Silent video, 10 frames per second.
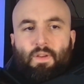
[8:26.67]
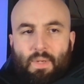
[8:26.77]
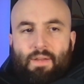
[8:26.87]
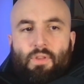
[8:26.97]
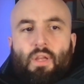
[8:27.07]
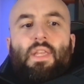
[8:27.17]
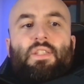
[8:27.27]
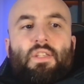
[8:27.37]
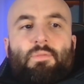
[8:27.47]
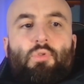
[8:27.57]
Fit me, even though
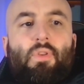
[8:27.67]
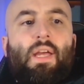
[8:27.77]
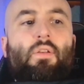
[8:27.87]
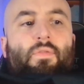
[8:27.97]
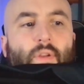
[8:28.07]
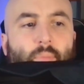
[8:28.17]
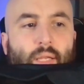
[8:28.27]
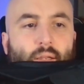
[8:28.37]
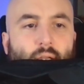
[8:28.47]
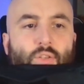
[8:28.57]
that's a small, that'll fit
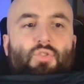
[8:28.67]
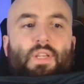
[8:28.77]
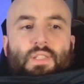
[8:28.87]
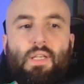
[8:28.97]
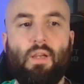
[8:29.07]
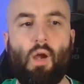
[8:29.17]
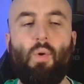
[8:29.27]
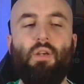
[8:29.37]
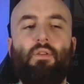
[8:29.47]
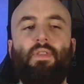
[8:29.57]
me. Interesting. I
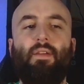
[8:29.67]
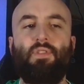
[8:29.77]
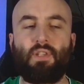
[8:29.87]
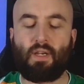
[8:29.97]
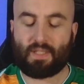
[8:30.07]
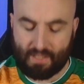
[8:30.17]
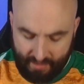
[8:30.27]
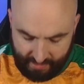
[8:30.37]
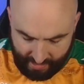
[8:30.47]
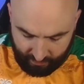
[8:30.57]
wonder if they've sized
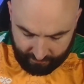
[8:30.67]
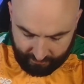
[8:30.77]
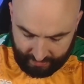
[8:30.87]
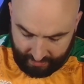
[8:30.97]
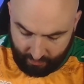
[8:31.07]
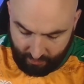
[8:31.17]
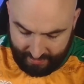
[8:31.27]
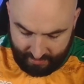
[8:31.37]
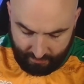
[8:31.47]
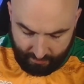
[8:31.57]
it down for the Western